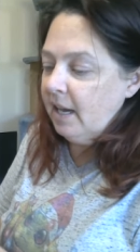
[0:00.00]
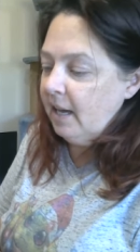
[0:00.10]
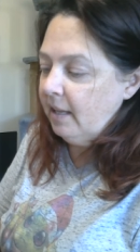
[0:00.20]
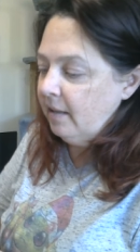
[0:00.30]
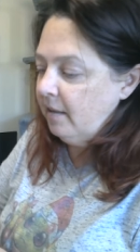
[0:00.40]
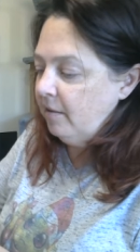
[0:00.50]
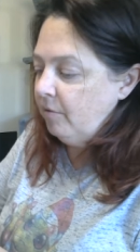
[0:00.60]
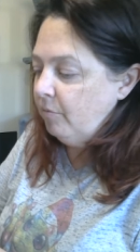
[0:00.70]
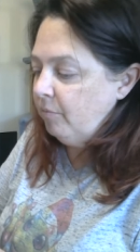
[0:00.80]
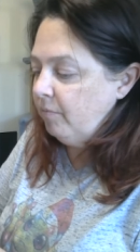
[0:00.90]
at
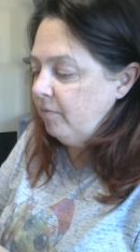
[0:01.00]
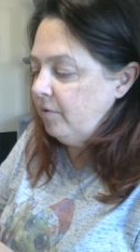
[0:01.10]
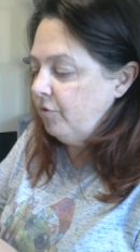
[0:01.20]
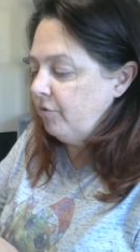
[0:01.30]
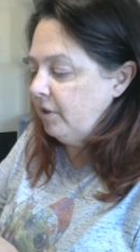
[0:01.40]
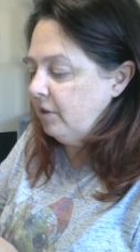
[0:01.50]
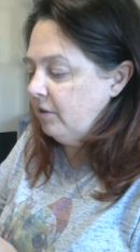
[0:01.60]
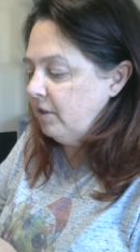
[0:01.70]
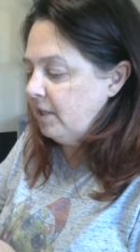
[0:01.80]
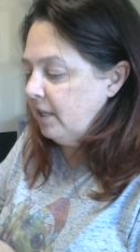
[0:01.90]
the
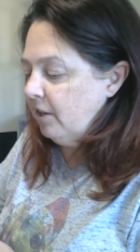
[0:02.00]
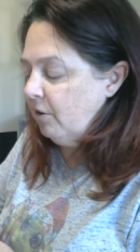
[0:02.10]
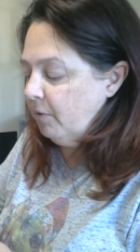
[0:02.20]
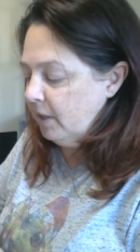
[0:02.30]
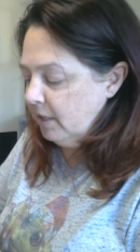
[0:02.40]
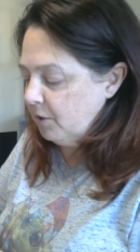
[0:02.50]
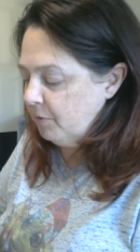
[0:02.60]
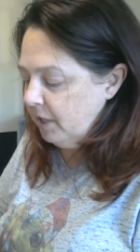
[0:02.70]
drills that go with this one.